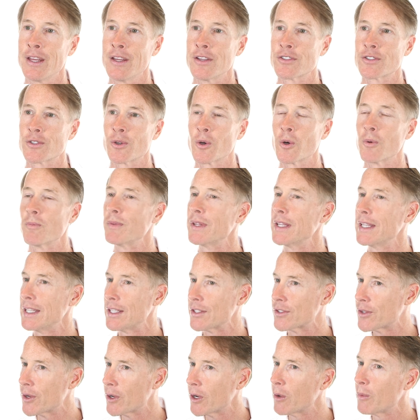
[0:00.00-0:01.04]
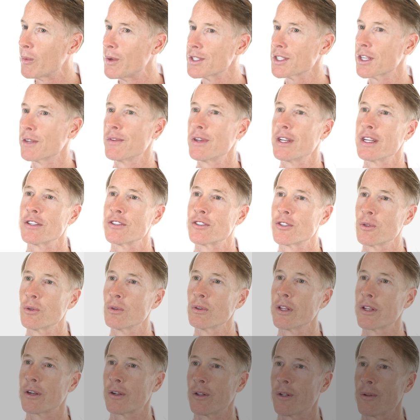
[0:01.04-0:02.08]
So is there a risk of eating too
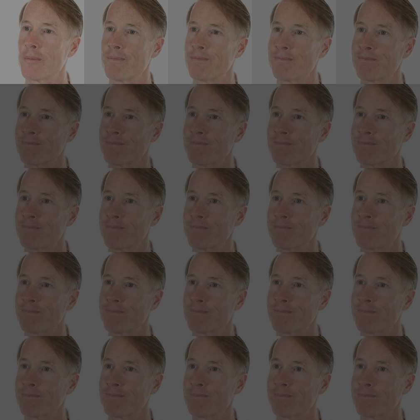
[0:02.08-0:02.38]
little?